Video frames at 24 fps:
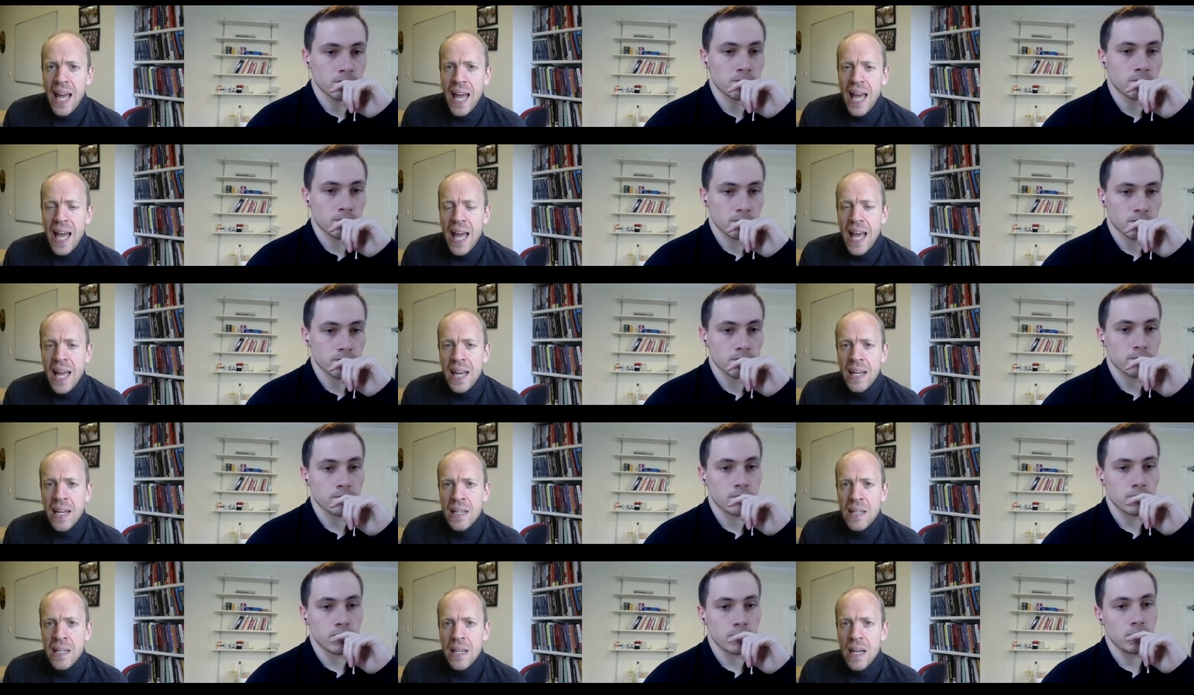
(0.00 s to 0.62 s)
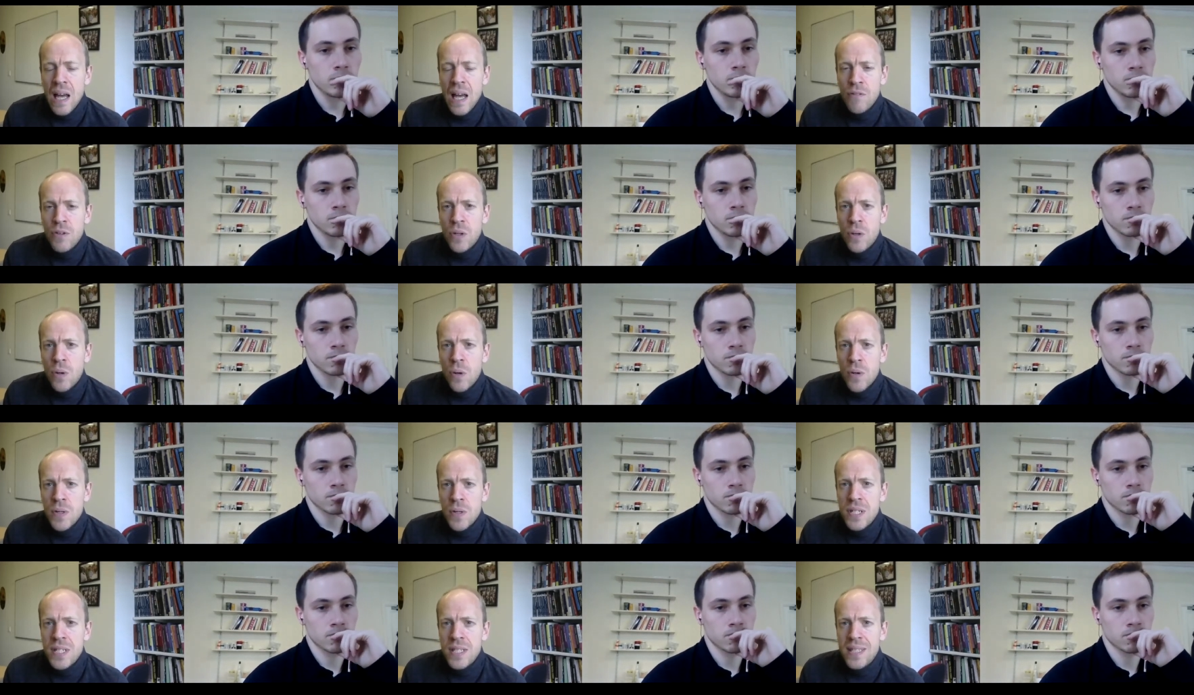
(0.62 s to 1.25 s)
Speaker 1: And of
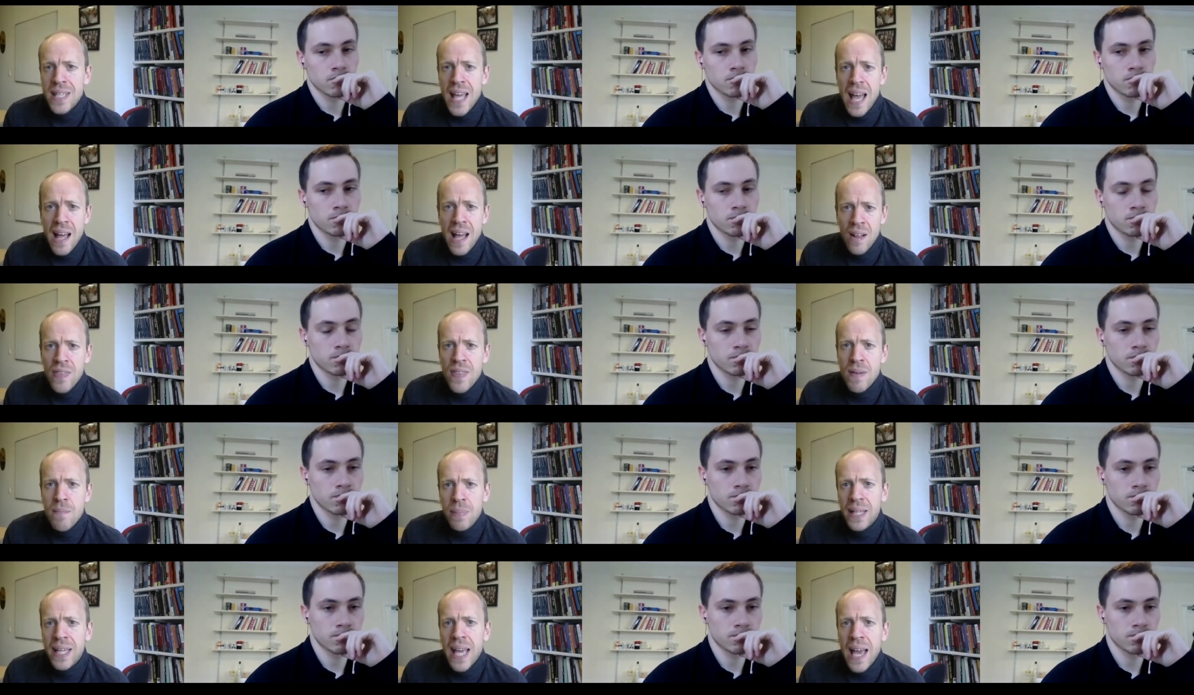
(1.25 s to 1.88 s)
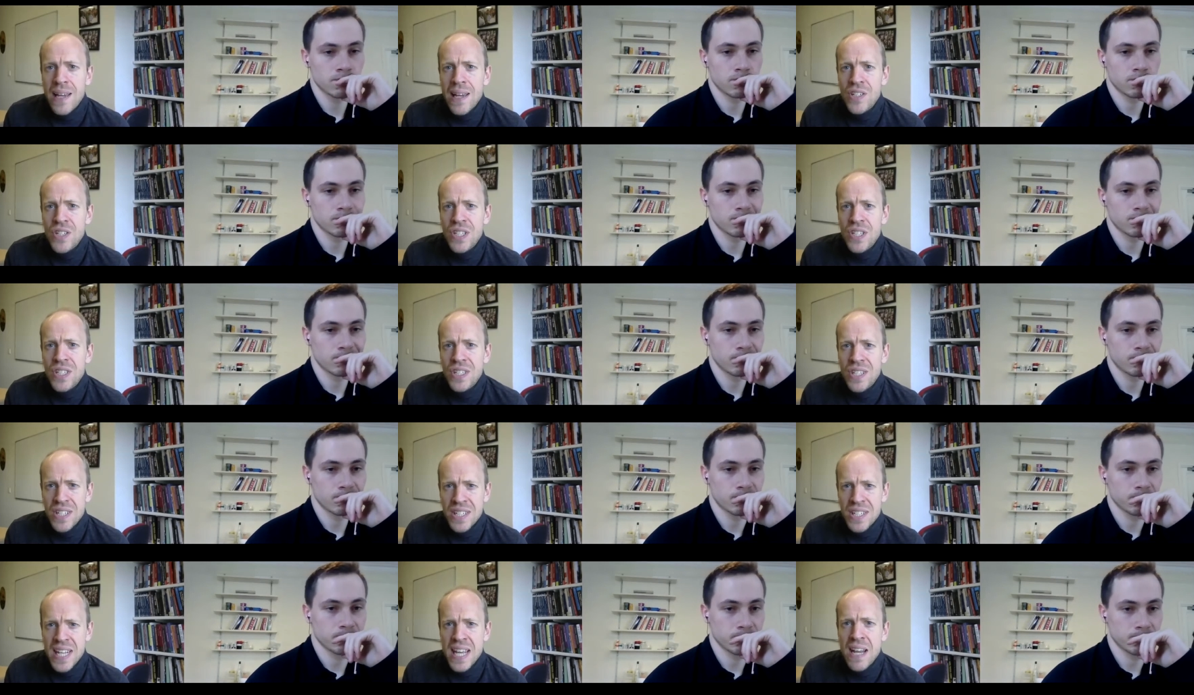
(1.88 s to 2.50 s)
course, the health
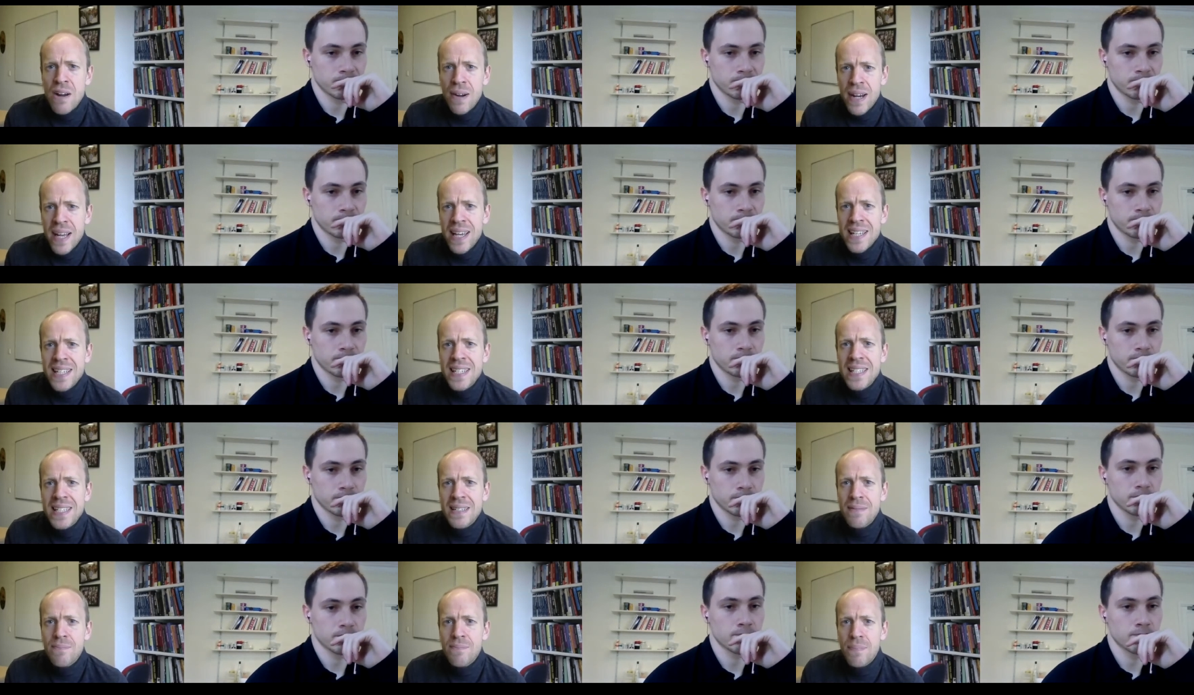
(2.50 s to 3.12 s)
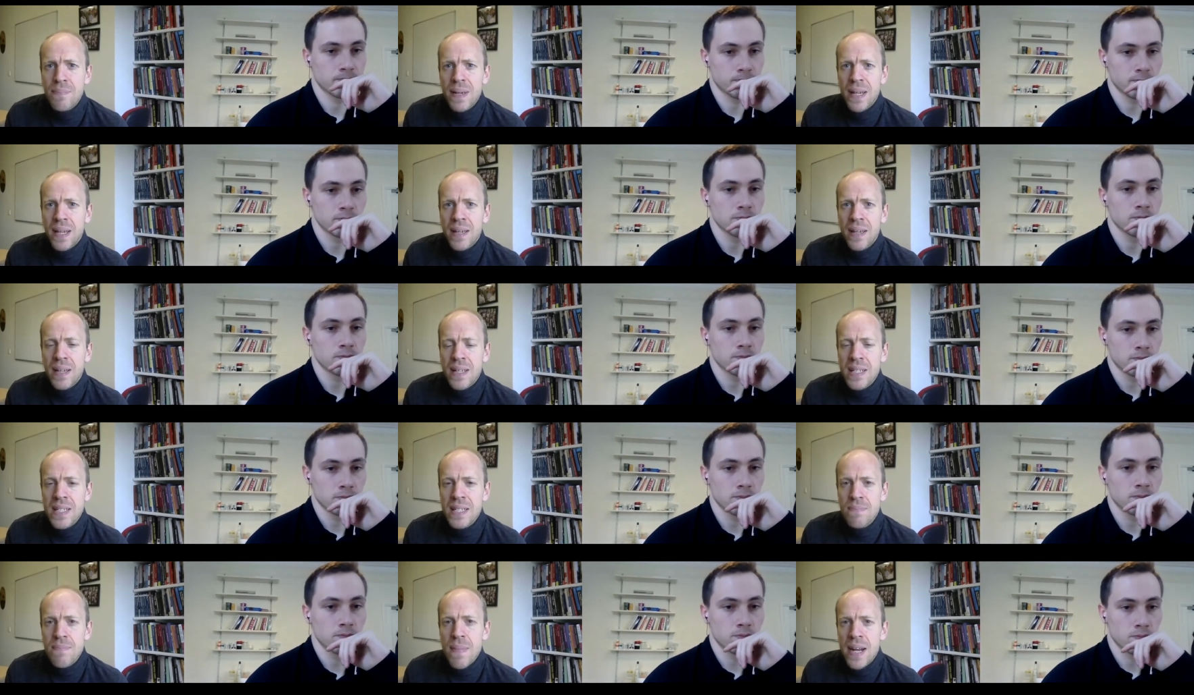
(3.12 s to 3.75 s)
implications are serious
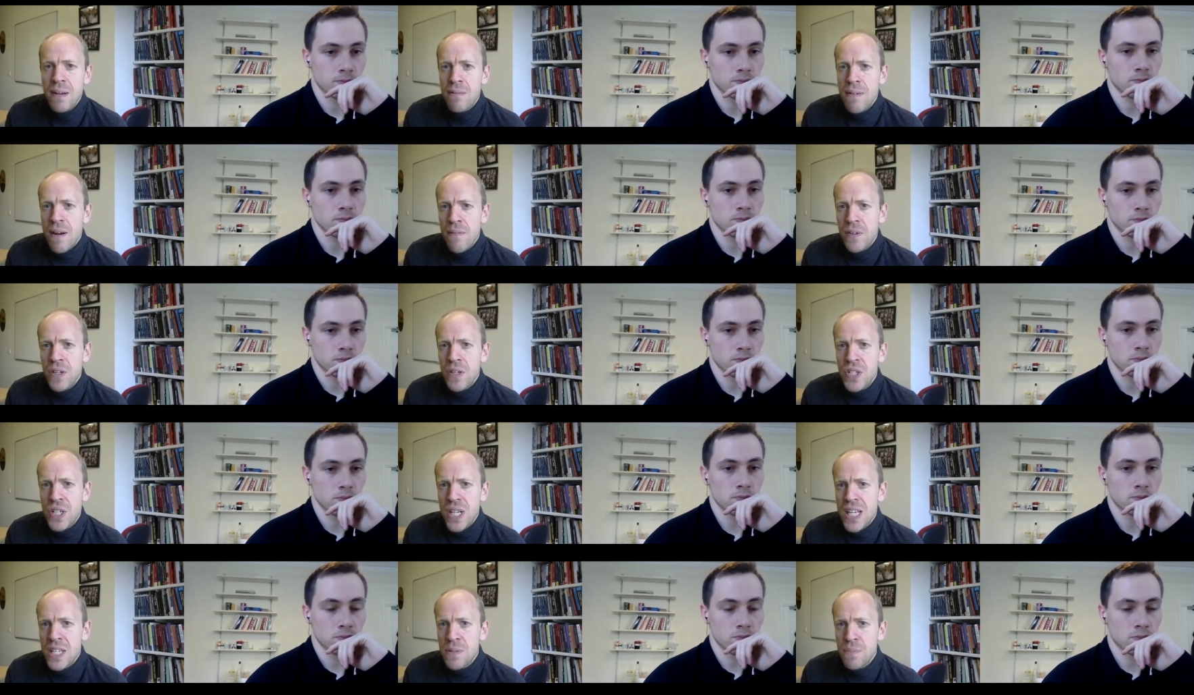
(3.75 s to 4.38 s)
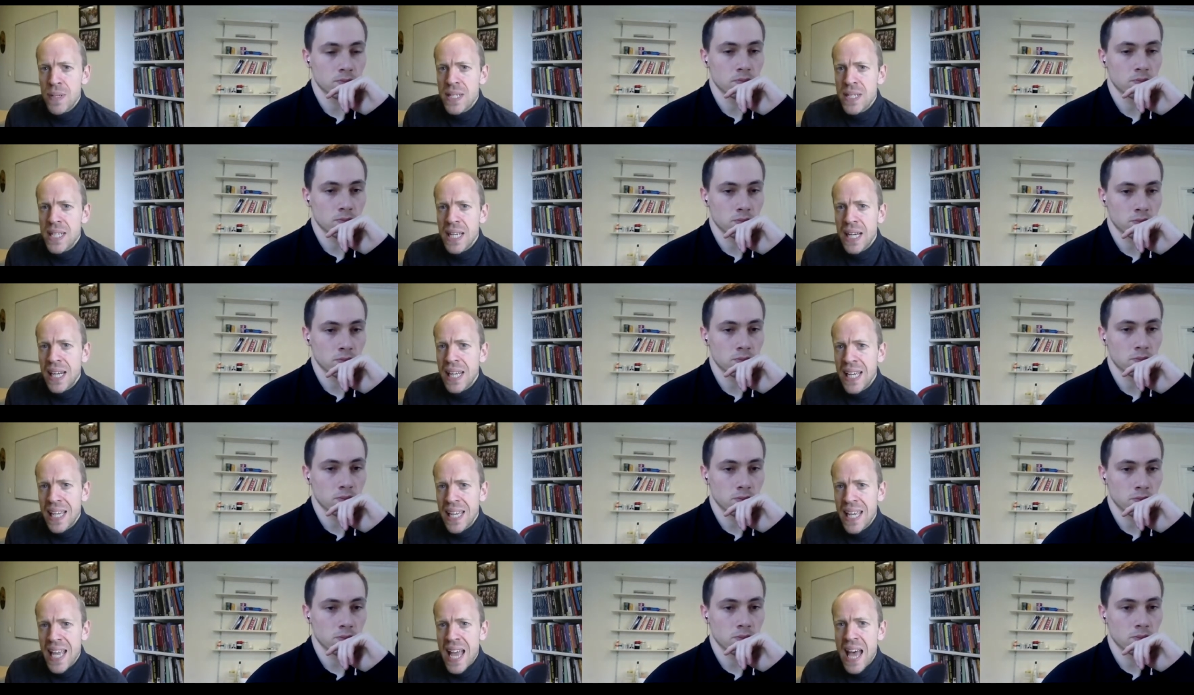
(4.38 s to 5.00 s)
because many refugees,
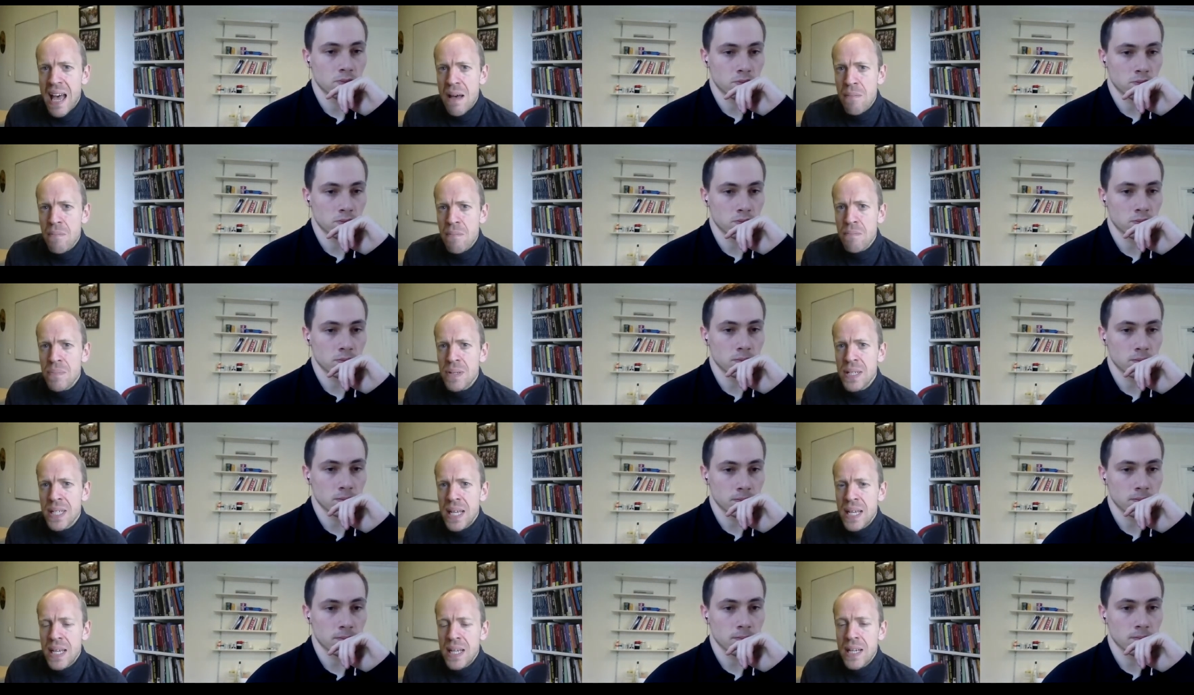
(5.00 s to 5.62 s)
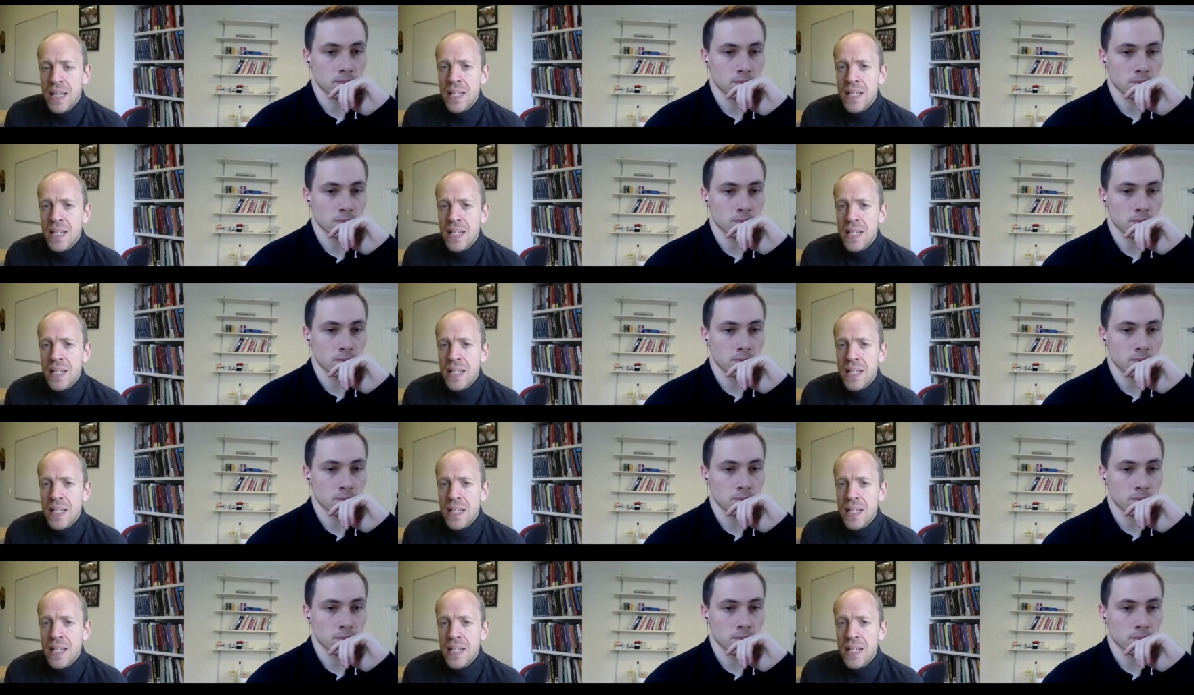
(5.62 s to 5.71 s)
particularly in camps,